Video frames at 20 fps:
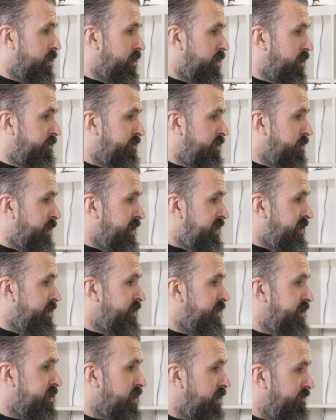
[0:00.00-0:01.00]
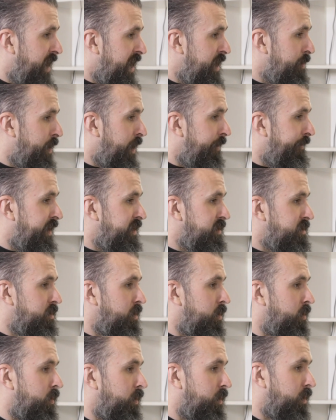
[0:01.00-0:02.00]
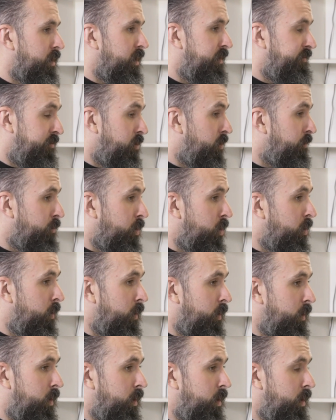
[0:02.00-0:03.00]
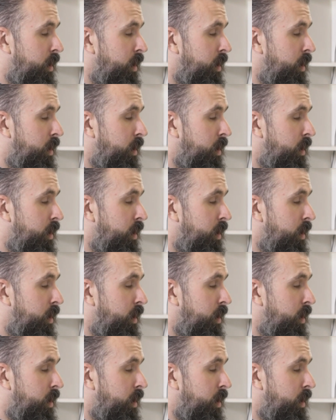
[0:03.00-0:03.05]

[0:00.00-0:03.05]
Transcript: of the messages I've had about that song, if not more,